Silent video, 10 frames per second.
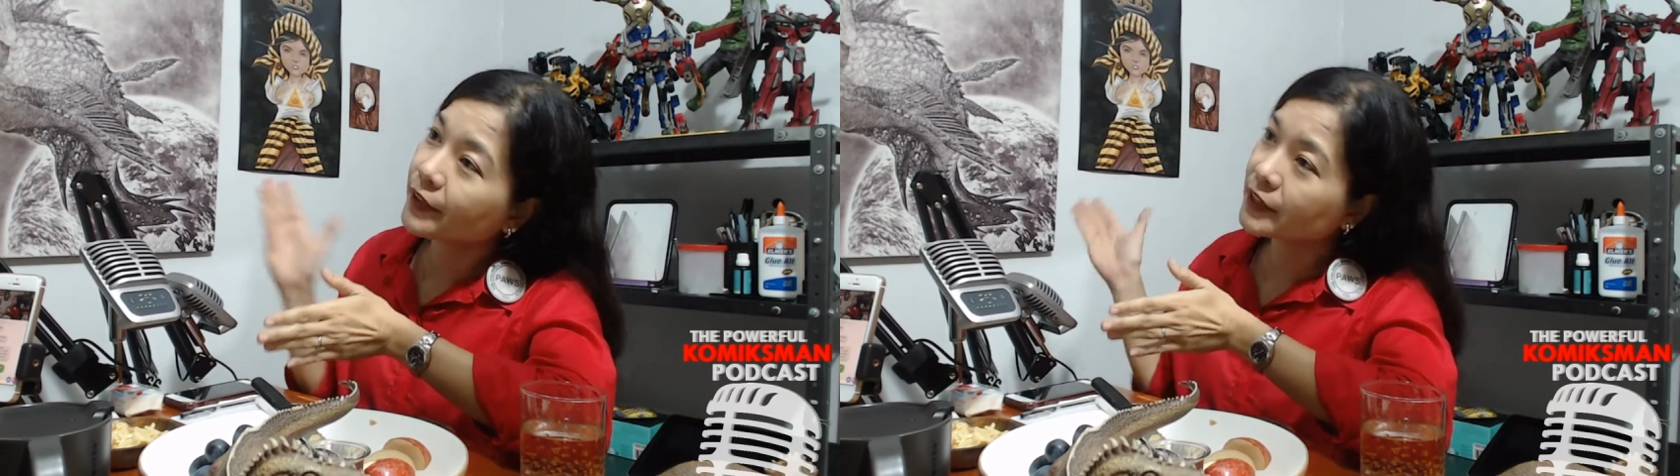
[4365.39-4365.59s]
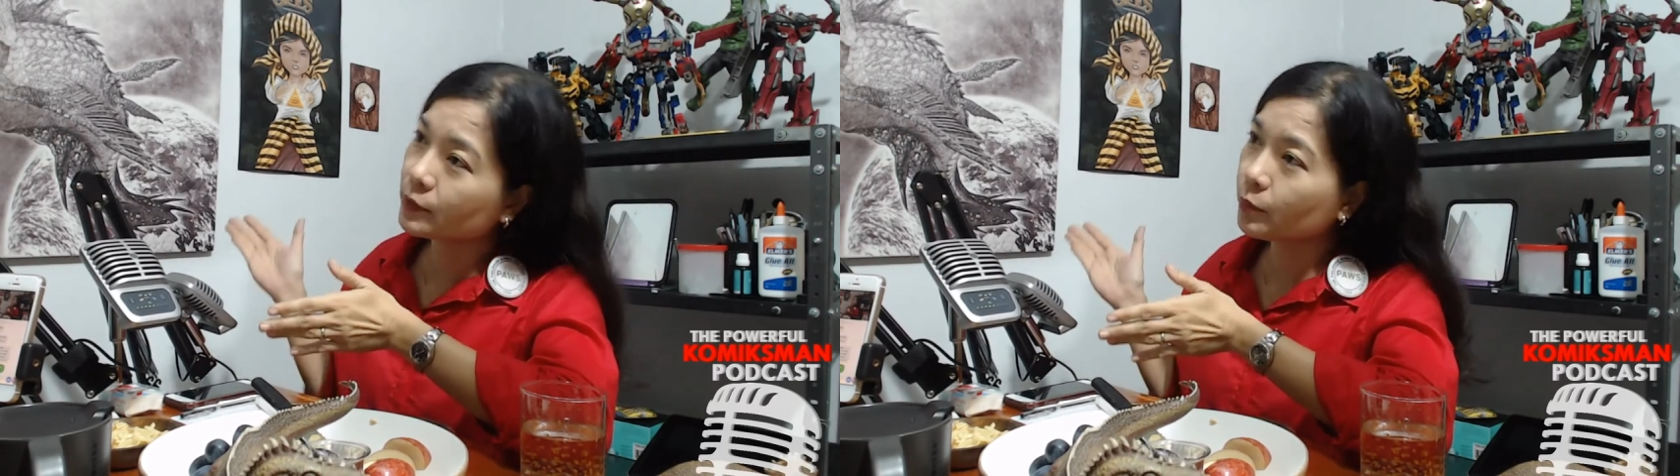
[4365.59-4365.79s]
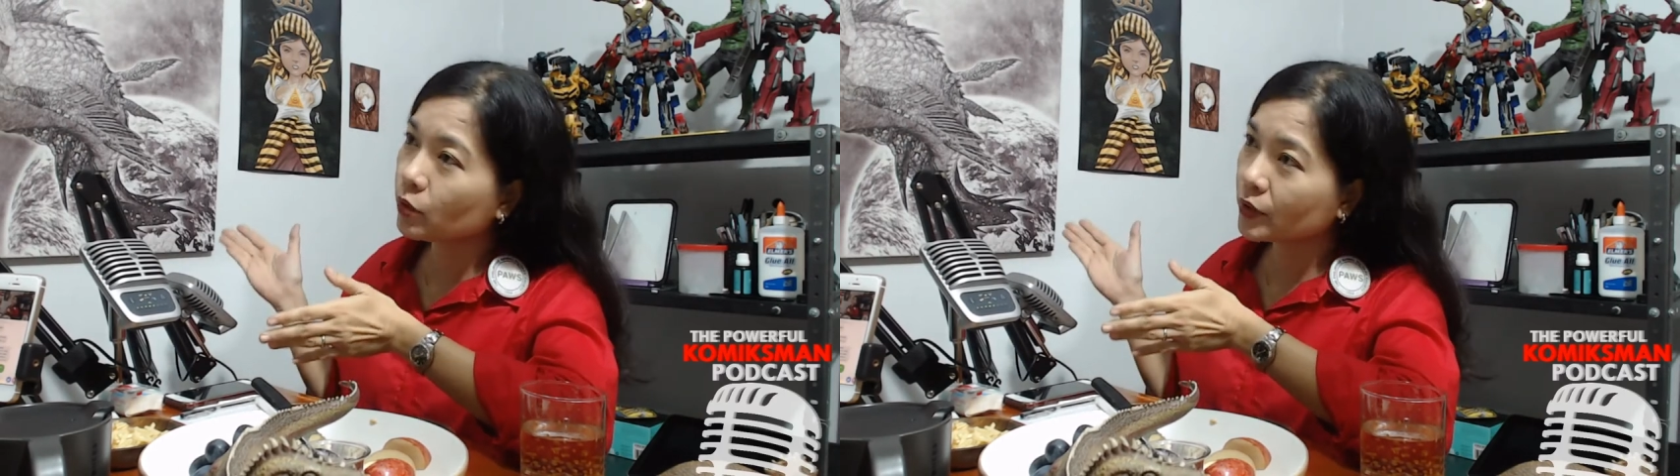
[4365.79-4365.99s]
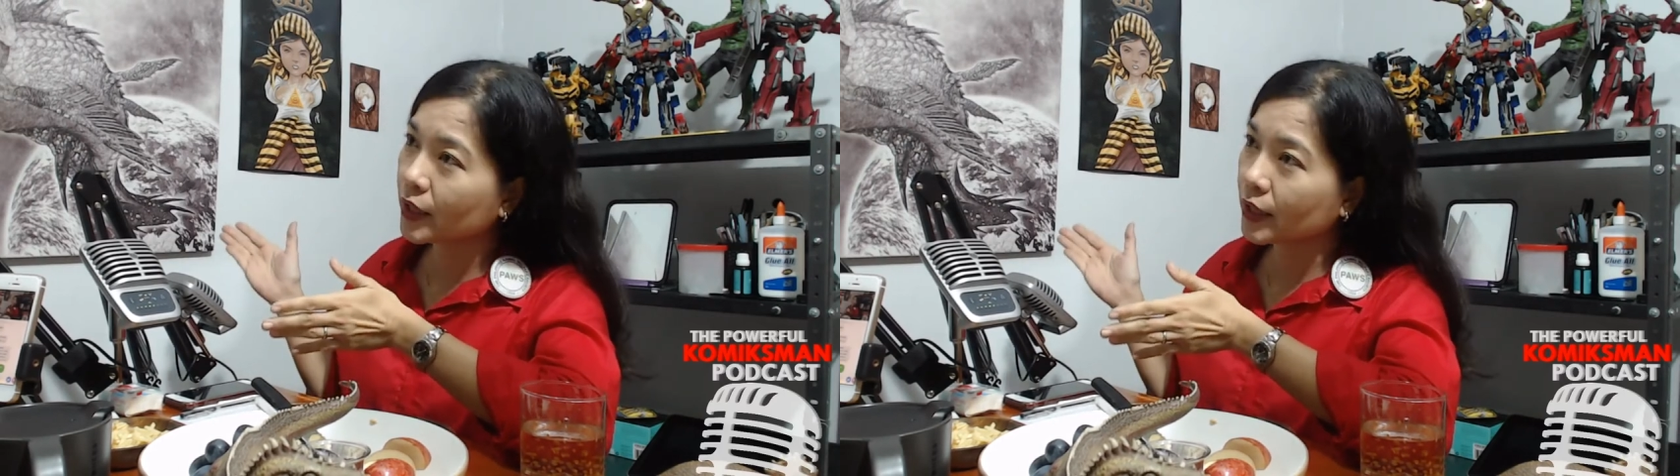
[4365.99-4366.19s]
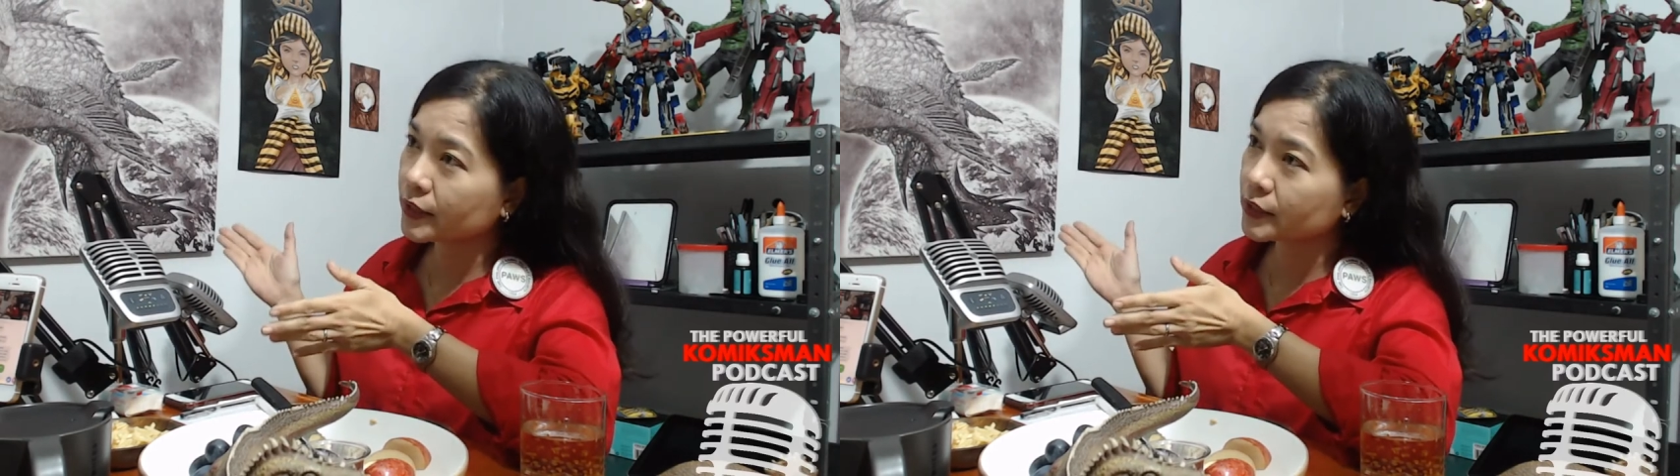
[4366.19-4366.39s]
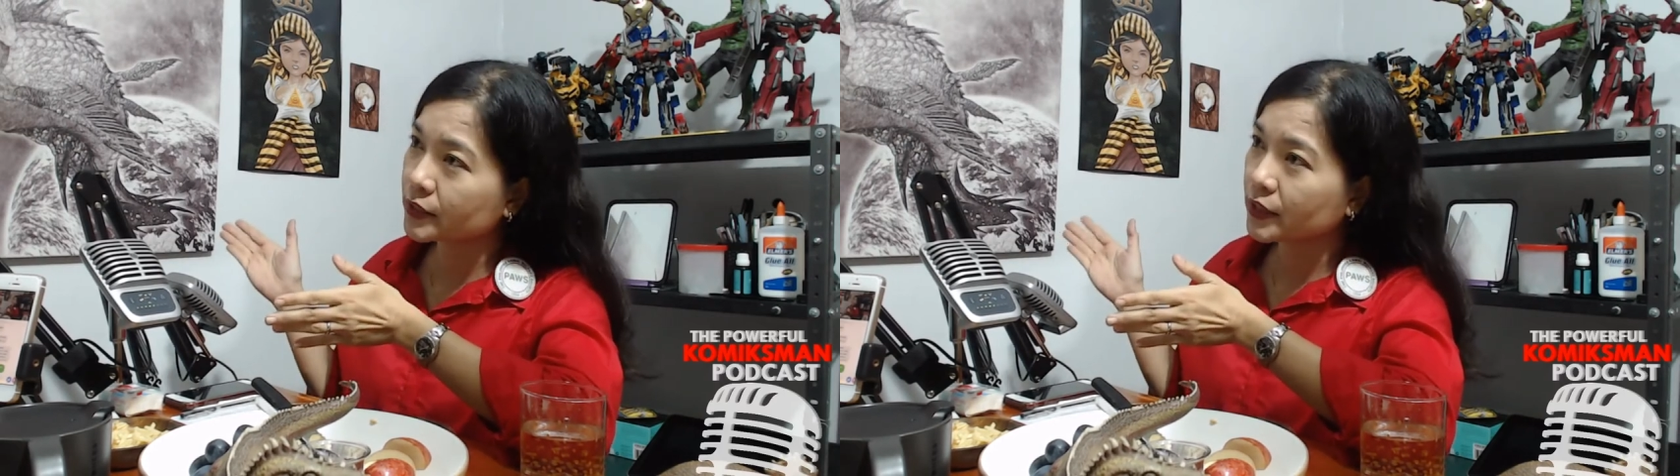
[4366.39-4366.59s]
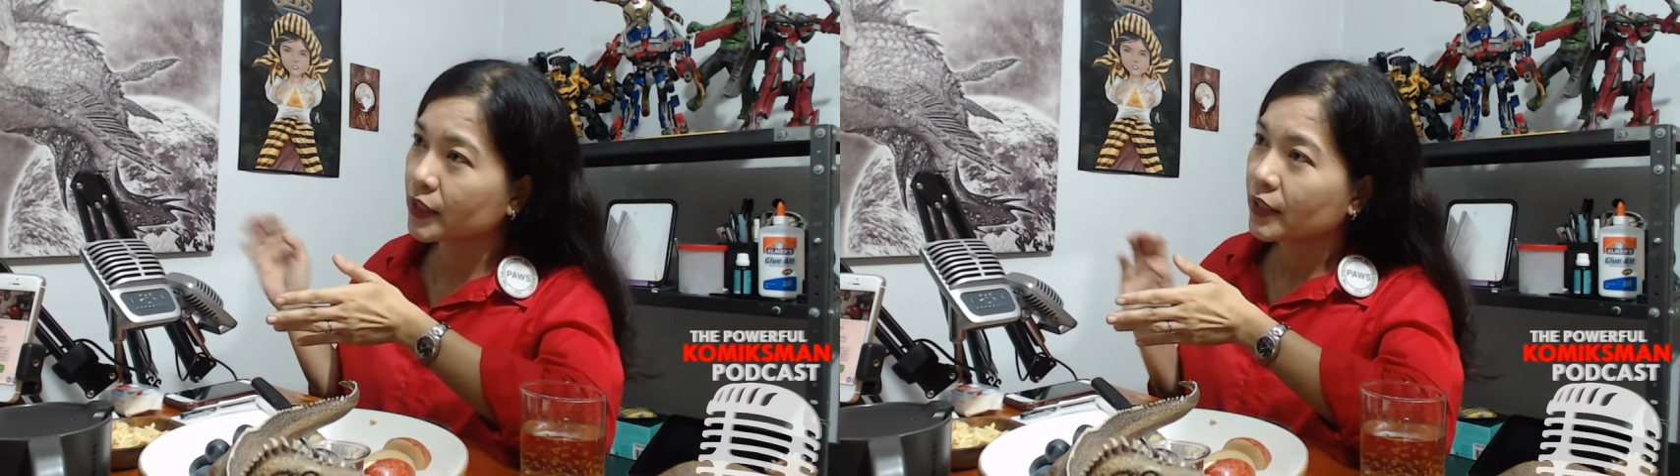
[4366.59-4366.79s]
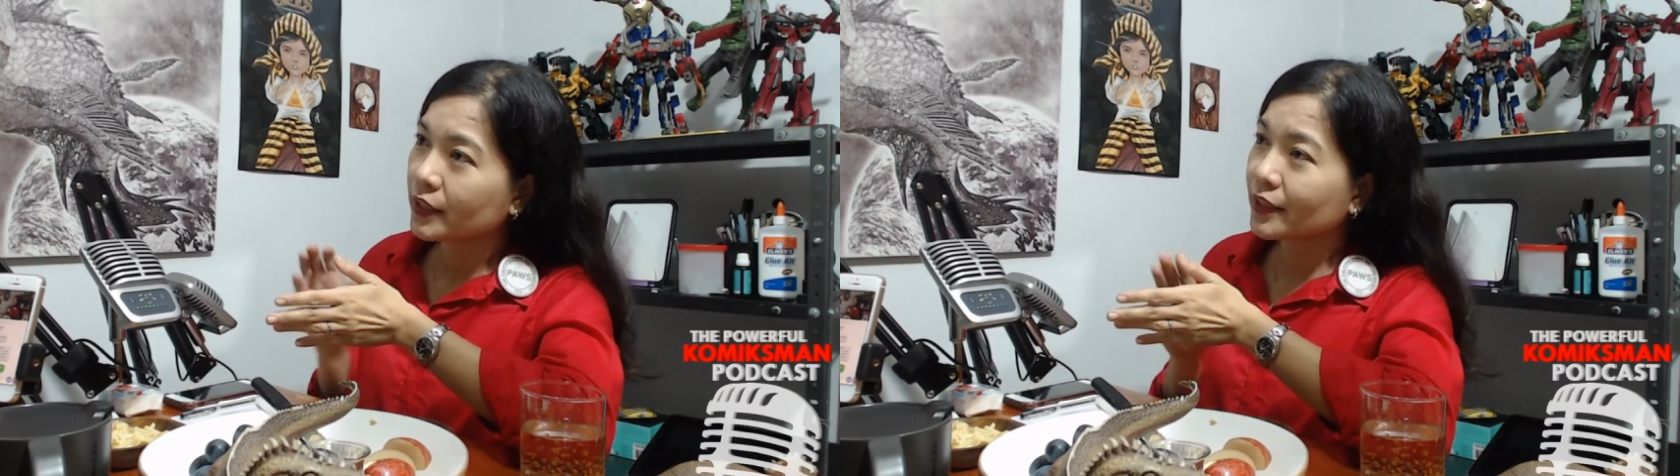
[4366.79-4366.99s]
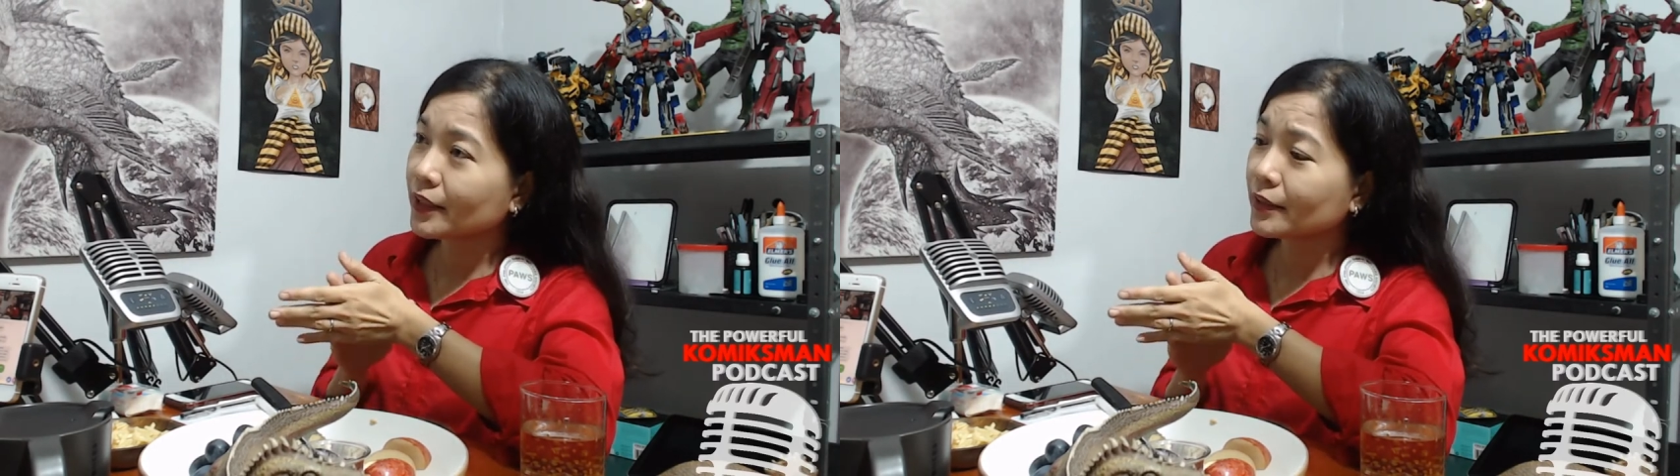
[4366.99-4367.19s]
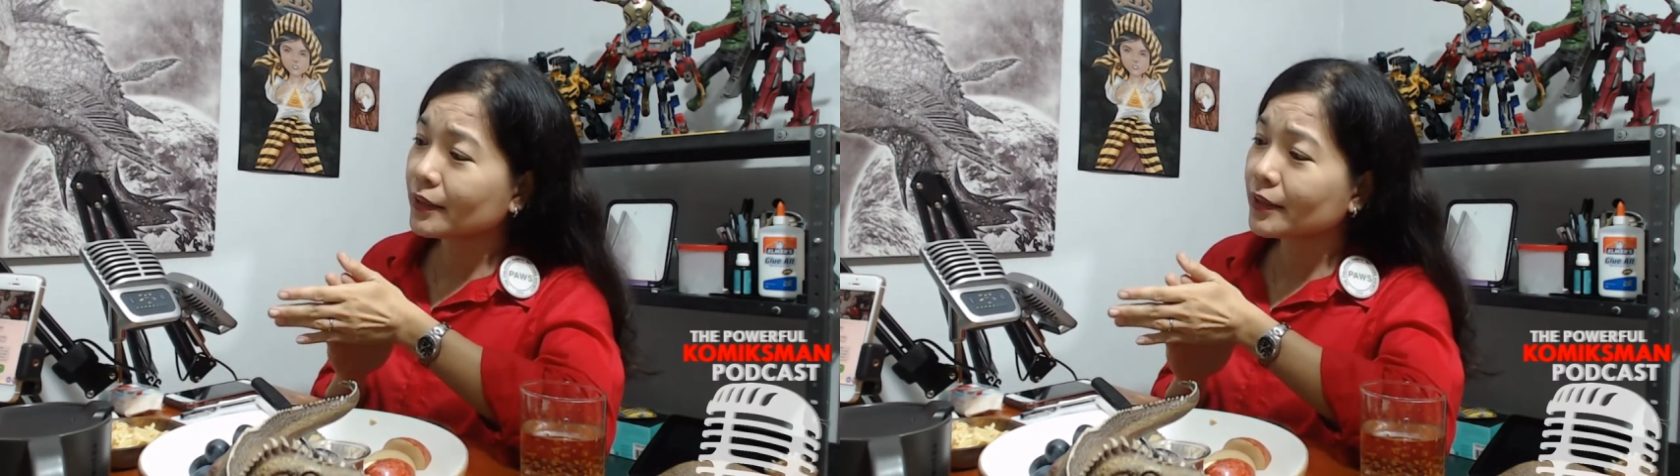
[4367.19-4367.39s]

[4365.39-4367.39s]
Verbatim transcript: Facebook does. And yes.